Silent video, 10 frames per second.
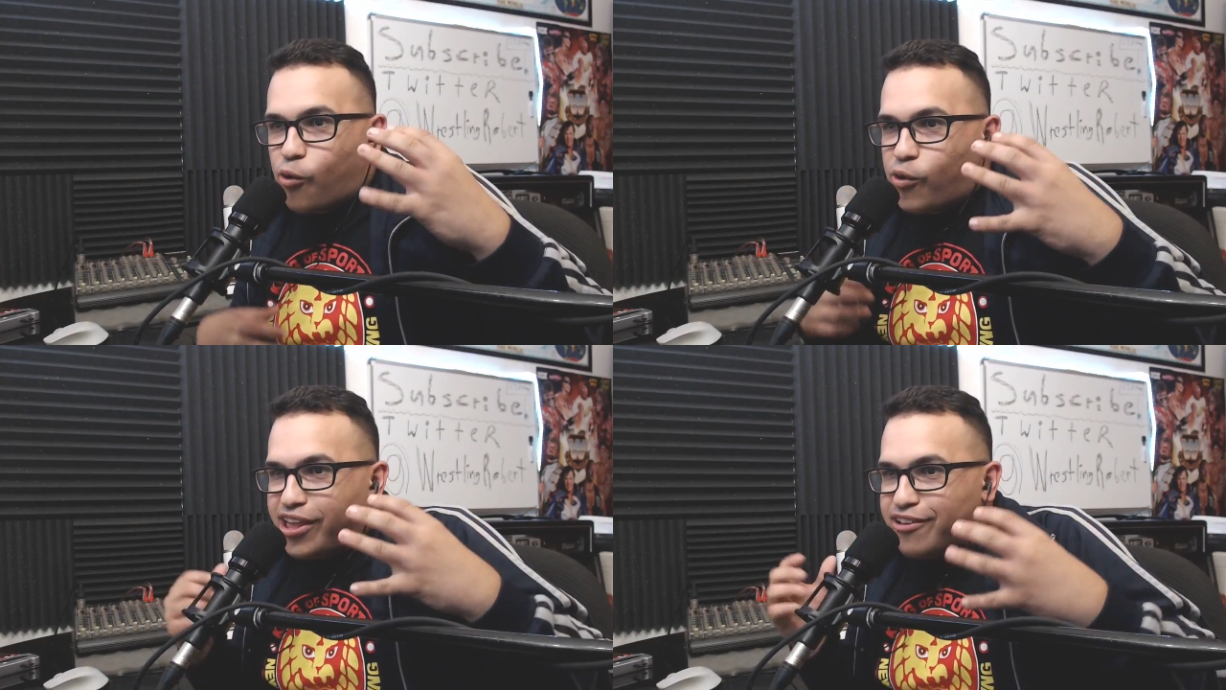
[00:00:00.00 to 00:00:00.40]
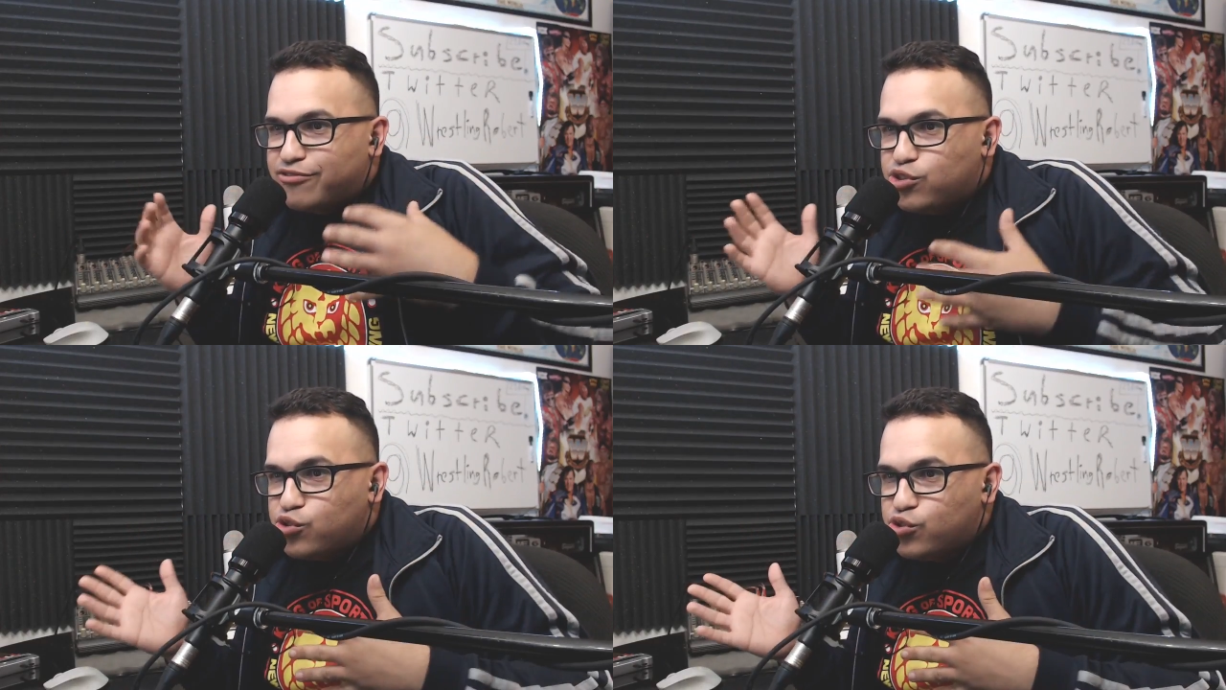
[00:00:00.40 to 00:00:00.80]
if
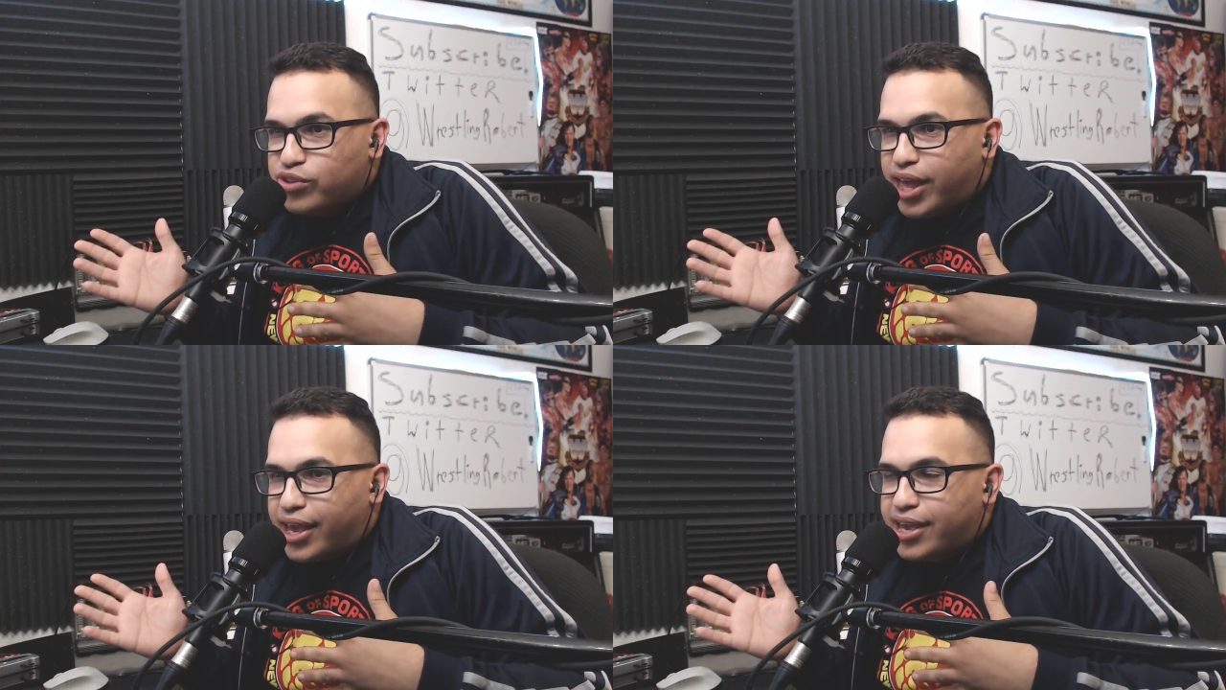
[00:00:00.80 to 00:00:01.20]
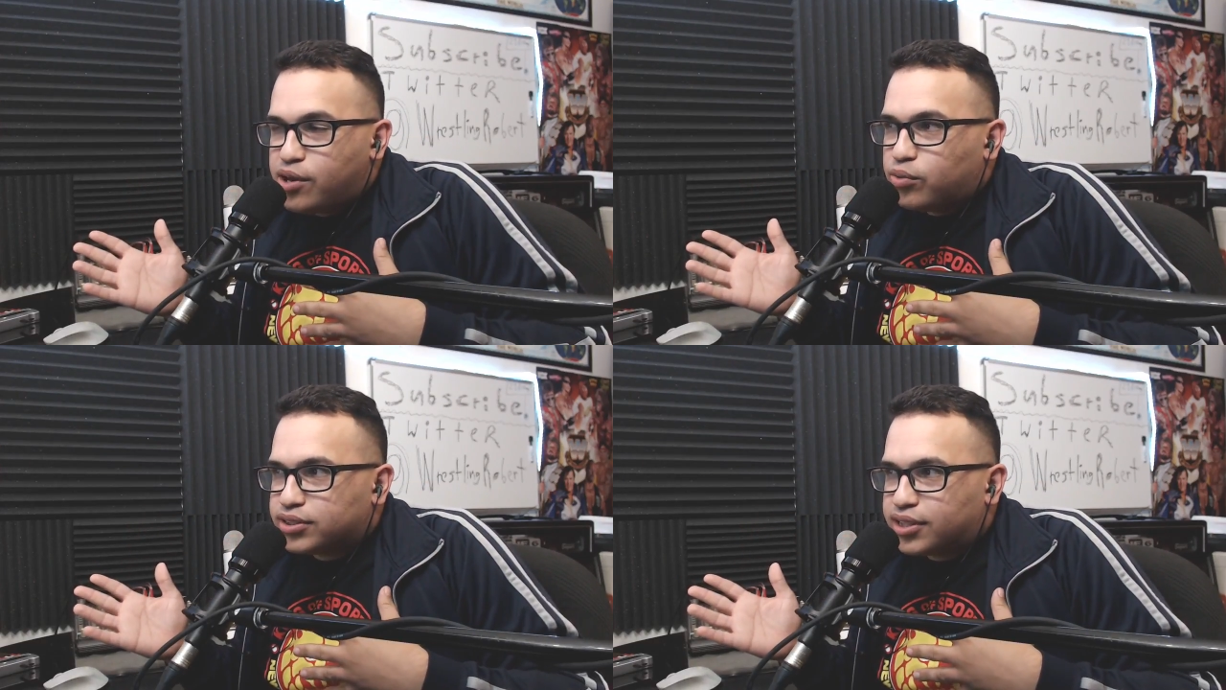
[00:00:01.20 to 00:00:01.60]
you knew that he
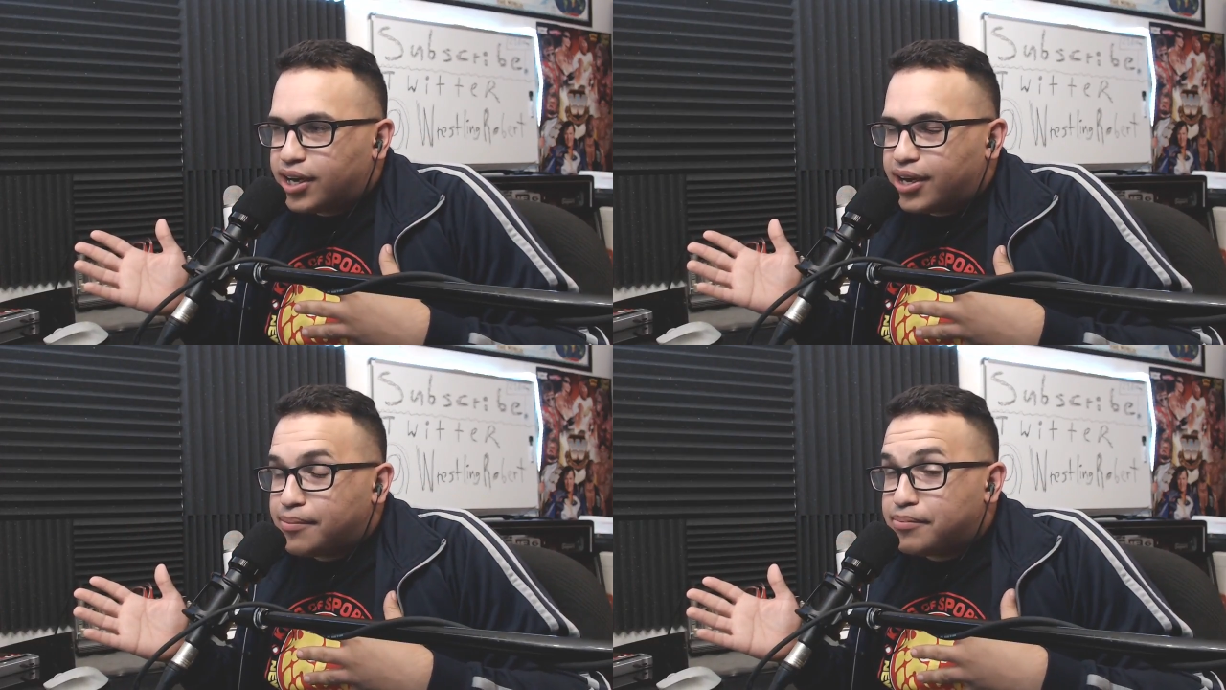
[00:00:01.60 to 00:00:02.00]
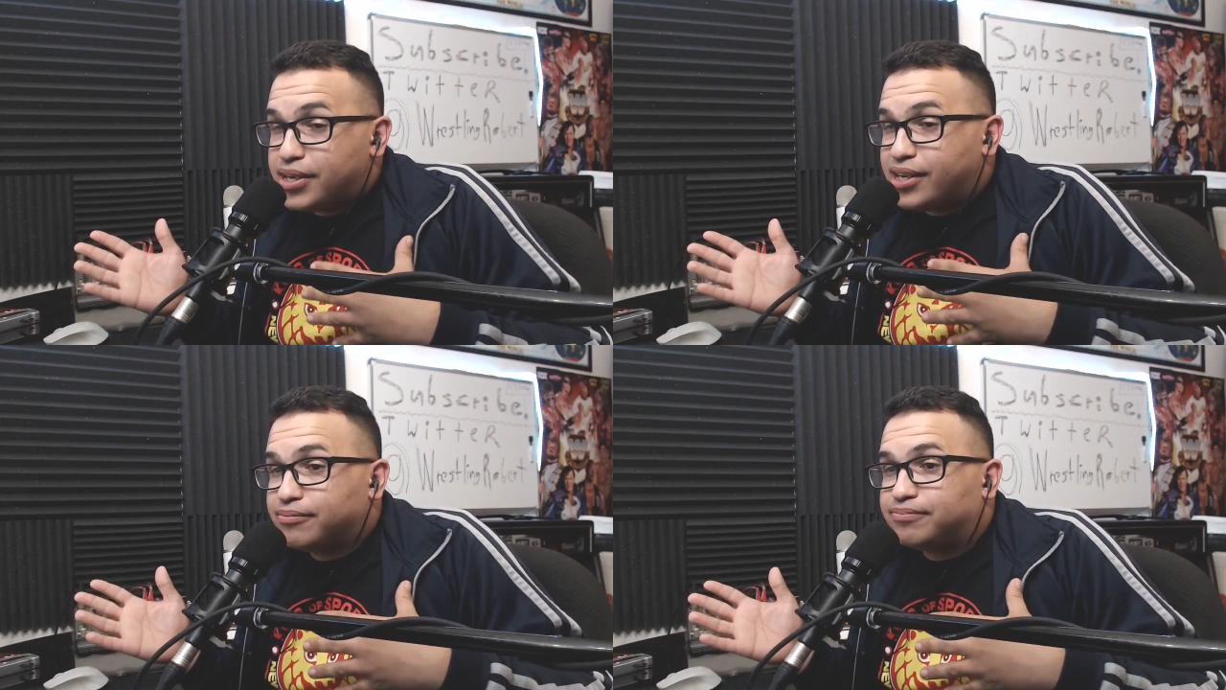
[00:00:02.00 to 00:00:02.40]
was gonna
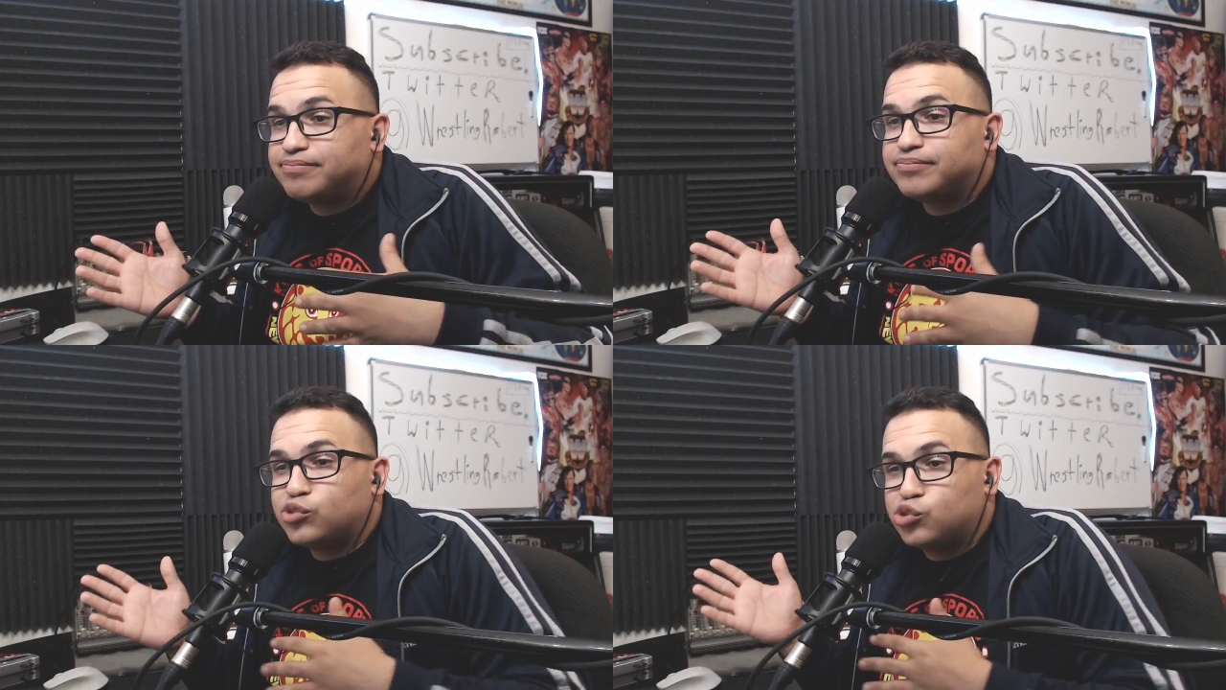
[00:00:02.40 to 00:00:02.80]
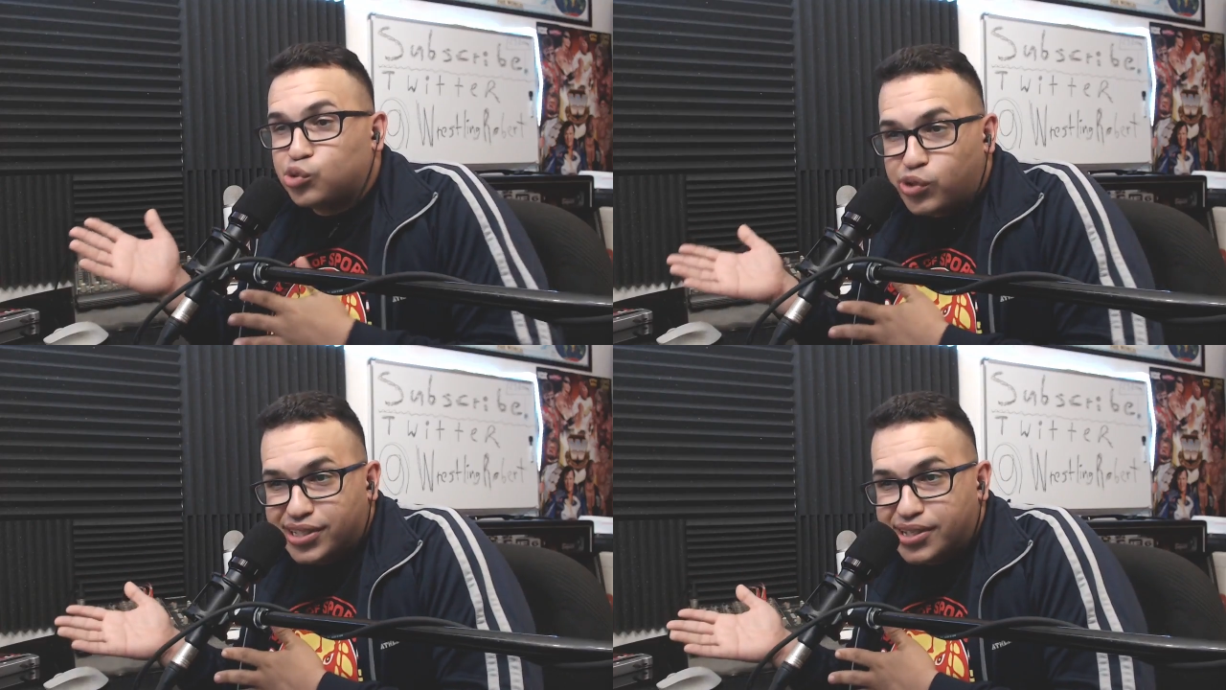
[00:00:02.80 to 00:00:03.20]
be
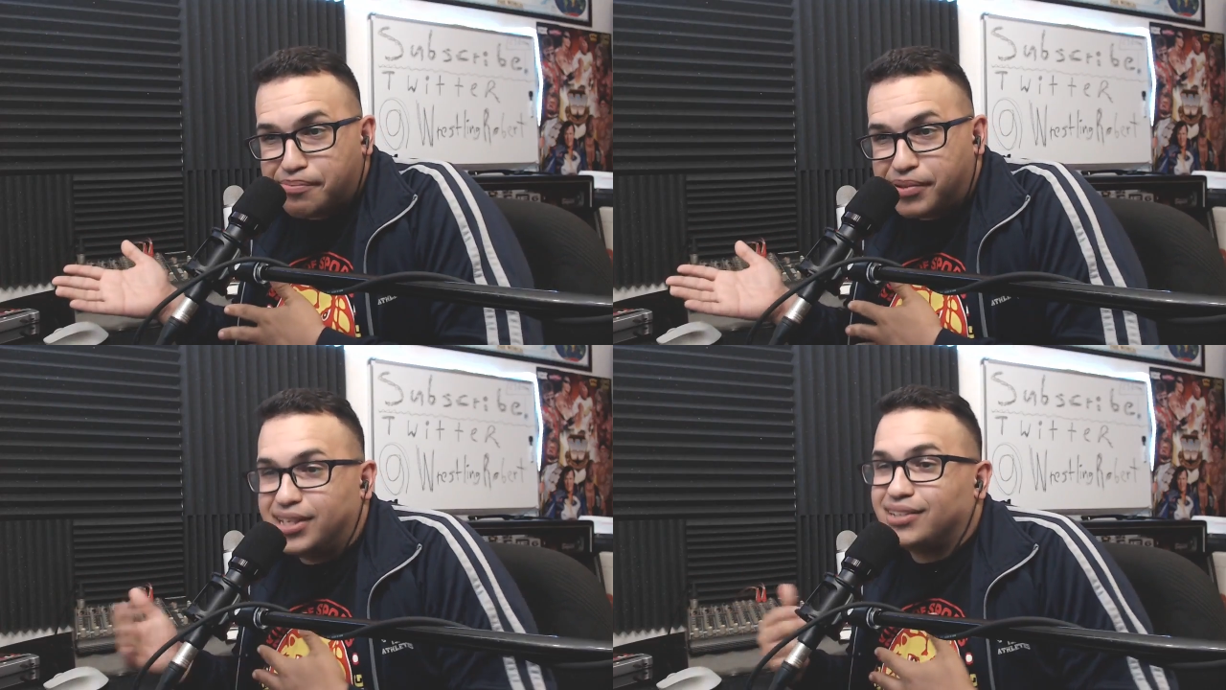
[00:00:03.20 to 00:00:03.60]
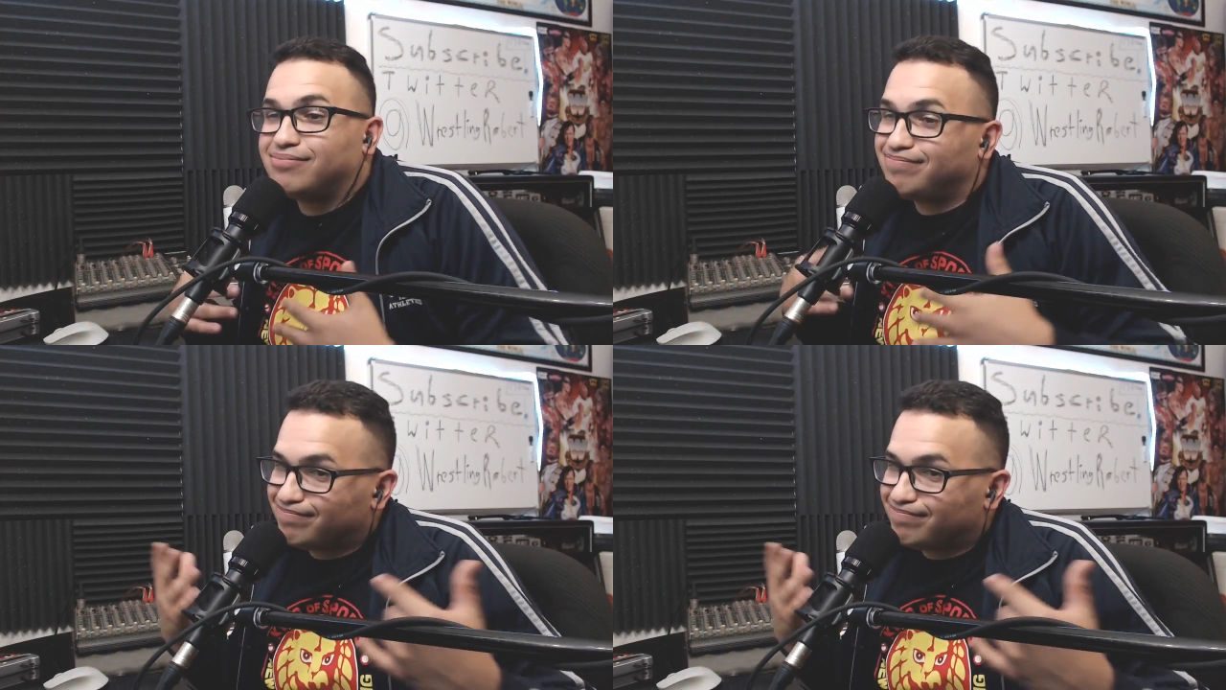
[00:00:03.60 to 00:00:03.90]
doing the pin,